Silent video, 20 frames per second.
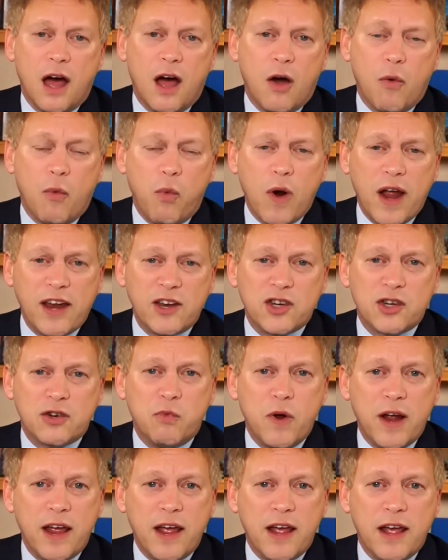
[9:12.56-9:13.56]
Which
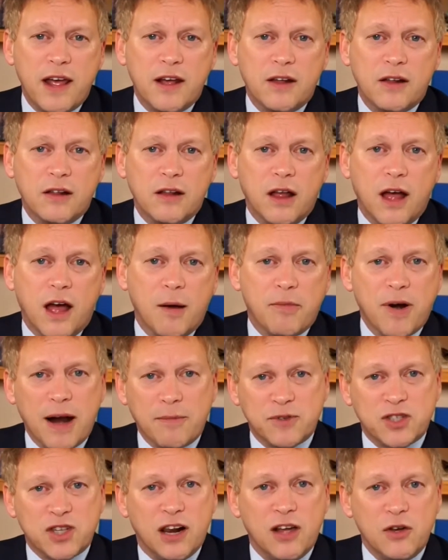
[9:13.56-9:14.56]
will
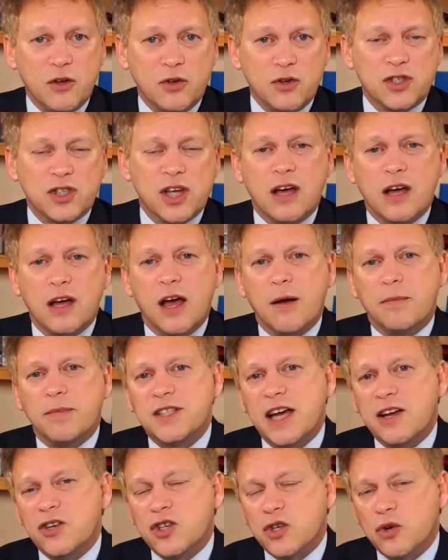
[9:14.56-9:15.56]
perhaps close a
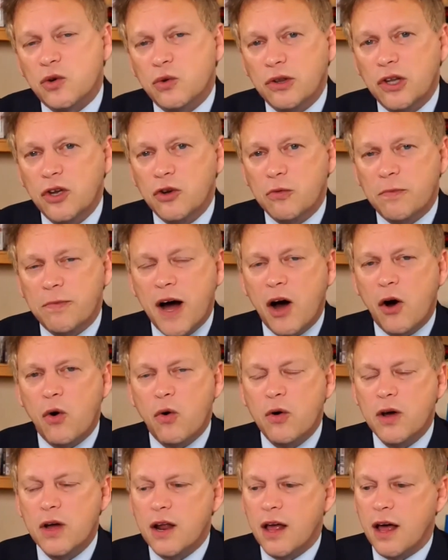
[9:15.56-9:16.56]
potential
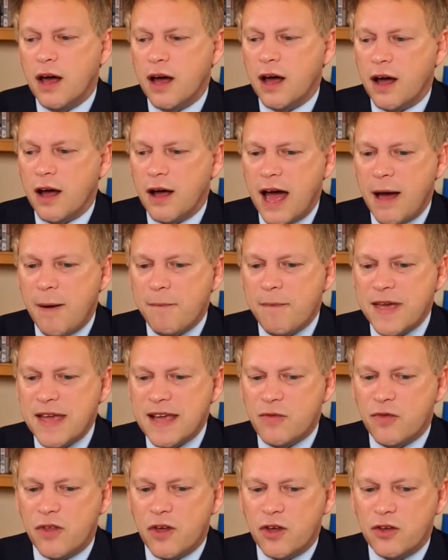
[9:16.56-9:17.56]
loophole and
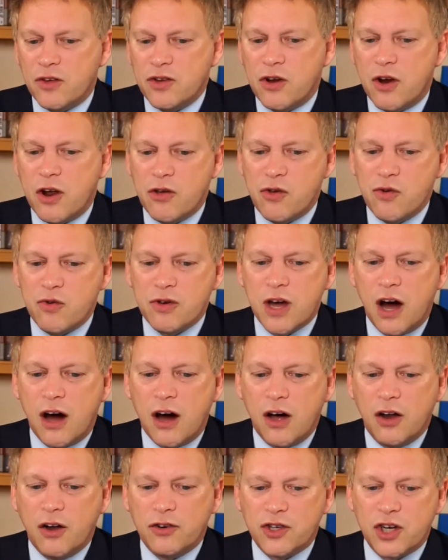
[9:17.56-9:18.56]
mean that, you know, you
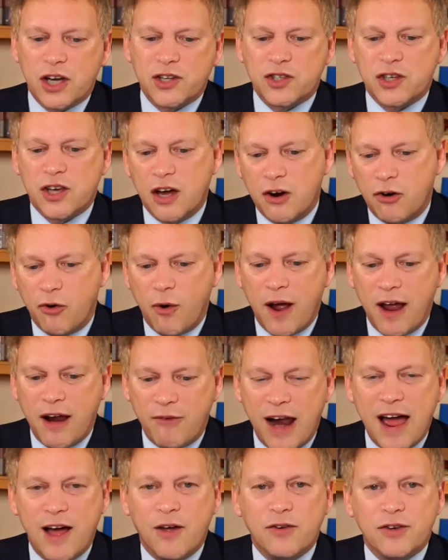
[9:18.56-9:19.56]
can't just go right
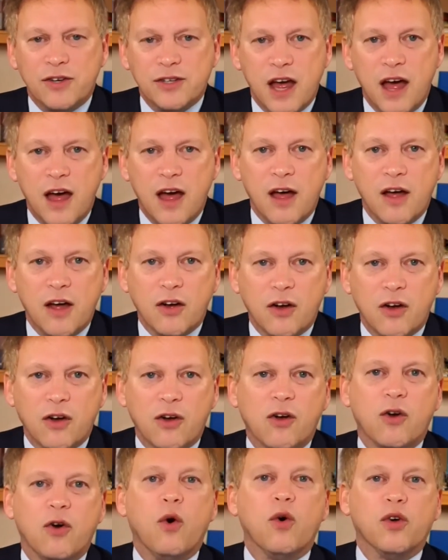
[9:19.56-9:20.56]
around,
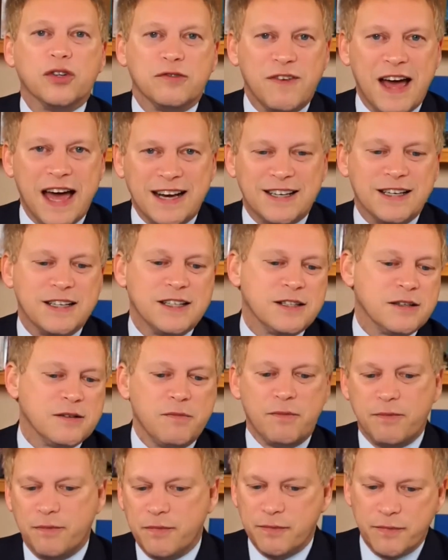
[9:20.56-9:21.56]
cause
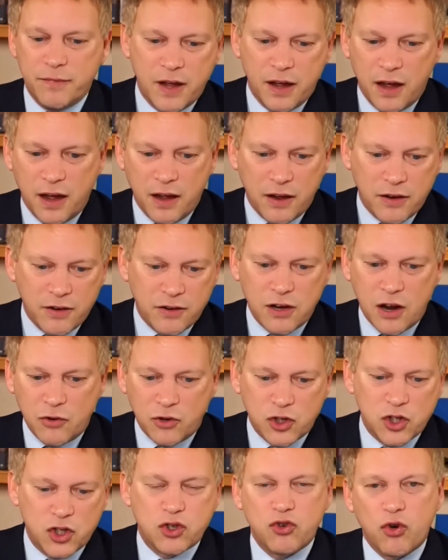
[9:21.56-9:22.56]
vandalism,
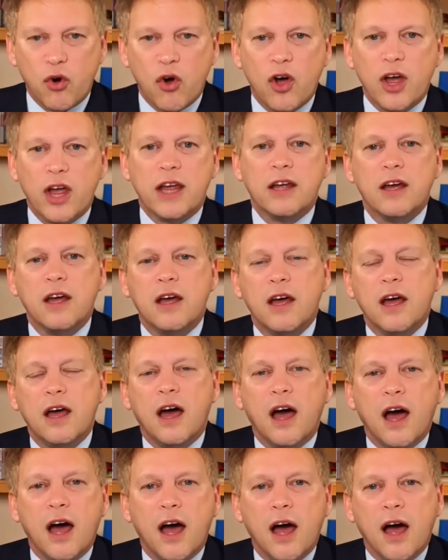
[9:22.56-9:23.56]
destroy,
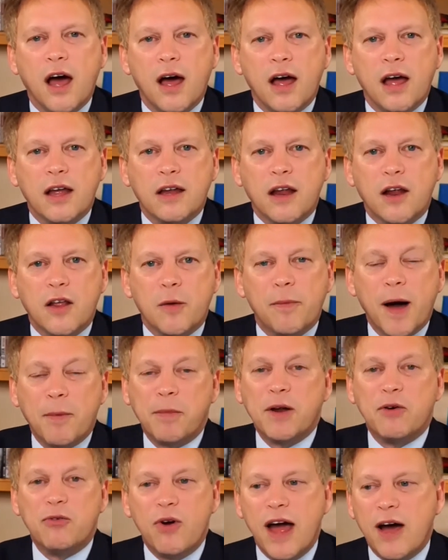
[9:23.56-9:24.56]
the
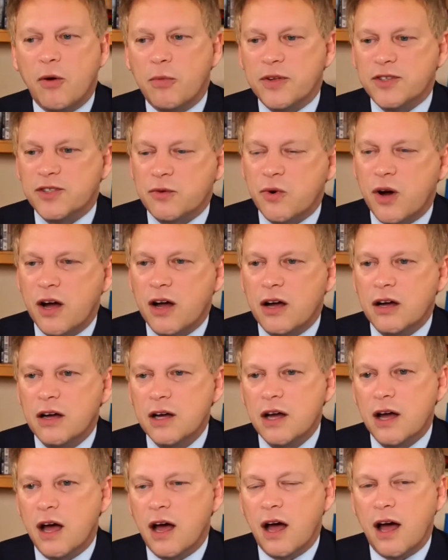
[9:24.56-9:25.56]
public realm, as it were,
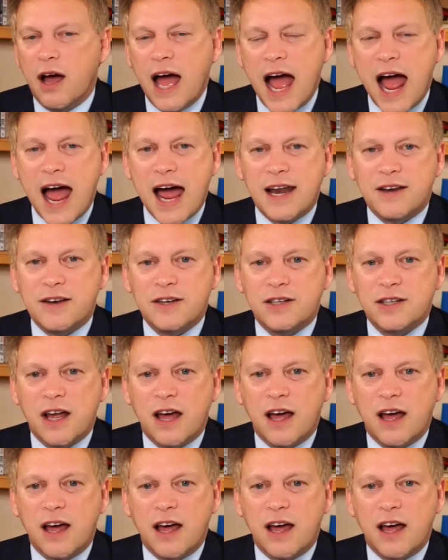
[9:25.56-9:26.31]
and